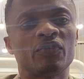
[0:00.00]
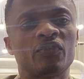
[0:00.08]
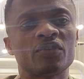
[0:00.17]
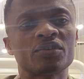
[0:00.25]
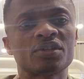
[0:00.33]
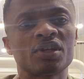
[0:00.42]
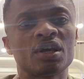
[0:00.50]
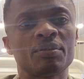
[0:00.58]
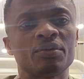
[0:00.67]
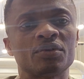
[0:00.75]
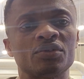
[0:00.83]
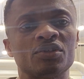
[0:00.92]
first step
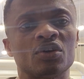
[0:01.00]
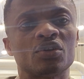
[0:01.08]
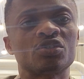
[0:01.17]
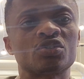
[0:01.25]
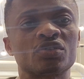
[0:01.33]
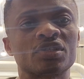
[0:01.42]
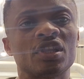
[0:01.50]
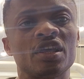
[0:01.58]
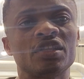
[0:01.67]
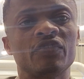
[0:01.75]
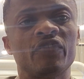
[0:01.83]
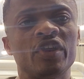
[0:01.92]
is to
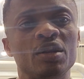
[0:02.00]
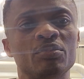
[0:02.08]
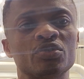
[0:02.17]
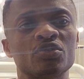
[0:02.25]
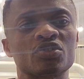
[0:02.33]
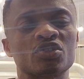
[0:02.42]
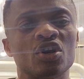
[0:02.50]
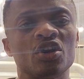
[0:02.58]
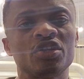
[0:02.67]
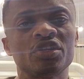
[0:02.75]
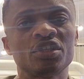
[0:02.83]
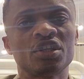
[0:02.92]
select the variable to
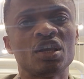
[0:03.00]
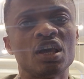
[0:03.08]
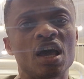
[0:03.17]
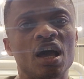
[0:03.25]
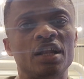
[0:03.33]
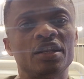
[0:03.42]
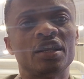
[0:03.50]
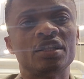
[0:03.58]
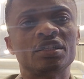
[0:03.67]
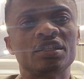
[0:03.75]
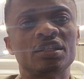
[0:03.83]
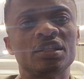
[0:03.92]
study, and
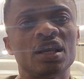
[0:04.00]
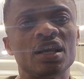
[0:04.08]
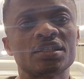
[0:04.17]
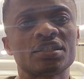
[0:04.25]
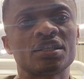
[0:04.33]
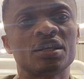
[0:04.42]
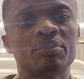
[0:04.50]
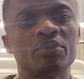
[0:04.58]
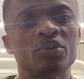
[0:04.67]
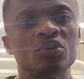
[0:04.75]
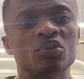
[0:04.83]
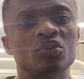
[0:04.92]
then the next step
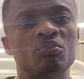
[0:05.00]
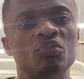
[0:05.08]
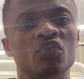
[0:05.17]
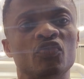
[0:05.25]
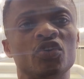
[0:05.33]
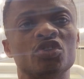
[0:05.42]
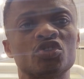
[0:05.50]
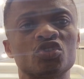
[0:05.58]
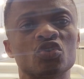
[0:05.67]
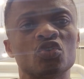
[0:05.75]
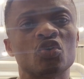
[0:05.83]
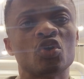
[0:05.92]
you move on
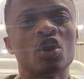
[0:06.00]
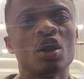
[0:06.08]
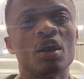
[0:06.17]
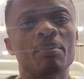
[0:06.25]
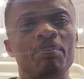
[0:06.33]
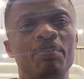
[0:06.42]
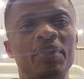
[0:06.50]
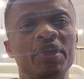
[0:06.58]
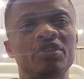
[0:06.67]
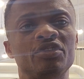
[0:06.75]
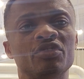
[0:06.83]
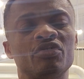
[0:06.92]
to
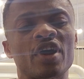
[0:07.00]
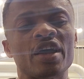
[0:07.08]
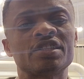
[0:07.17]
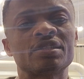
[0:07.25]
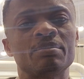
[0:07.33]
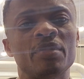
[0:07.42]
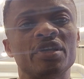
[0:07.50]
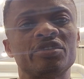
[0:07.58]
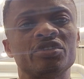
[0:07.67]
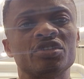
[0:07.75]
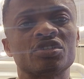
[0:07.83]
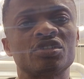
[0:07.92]
pick the right
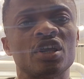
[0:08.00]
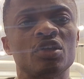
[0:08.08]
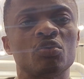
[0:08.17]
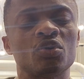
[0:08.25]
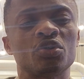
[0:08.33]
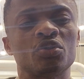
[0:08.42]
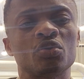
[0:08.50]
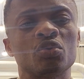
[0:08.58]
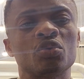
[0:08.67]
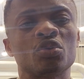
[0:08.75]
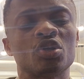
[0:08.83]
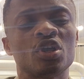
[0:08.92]
metrics that you want to
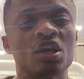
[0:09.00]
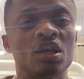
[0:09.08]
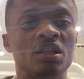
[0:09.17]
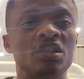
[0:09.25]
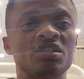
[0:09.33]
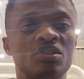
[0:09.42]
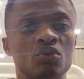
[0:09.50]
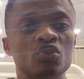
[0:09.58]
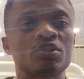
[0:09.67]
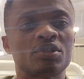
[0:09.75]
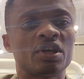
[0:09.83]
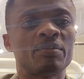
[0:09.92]
do. This
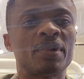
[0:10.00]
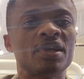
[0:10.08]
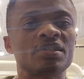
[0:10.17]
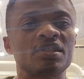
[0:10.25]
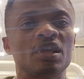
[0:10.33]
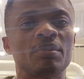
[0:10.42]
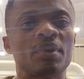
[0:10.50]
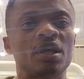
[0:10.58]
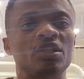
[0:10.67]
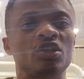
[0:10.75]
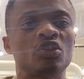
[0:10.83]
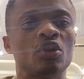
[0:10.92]
goes step by step,
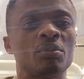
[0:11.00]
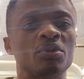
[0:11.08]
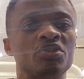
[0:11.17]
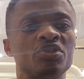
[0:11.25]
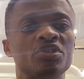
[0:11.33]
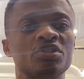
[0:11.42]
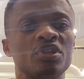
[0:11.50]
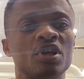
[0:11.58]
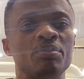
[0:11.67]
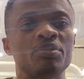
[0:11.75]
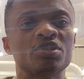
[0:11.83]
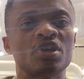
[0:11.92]
and the number three
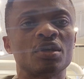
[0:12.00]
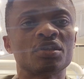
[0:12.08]
step is